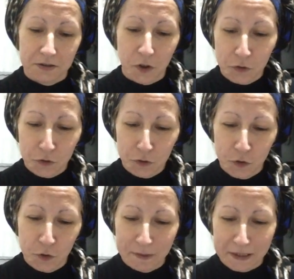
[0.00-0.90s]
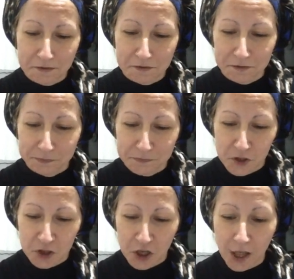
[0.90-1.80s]
O you who believe,
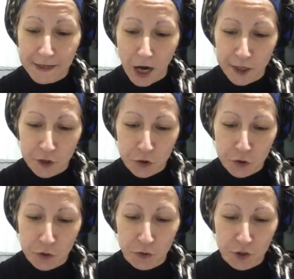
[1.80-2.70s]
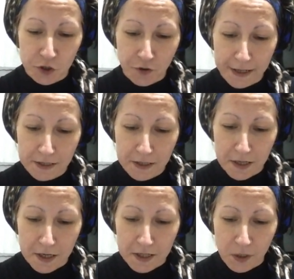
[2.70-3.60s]
shall I guide you to a trade
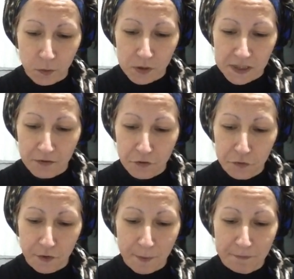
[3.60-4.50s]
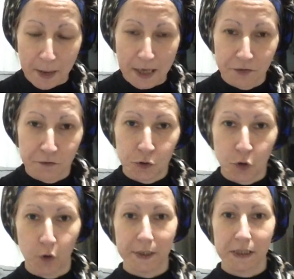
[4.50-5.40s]
that will save you from a painful
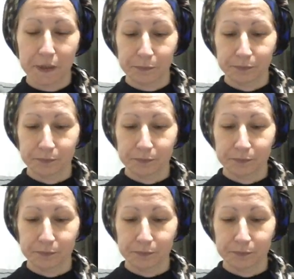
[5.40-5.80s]
torment?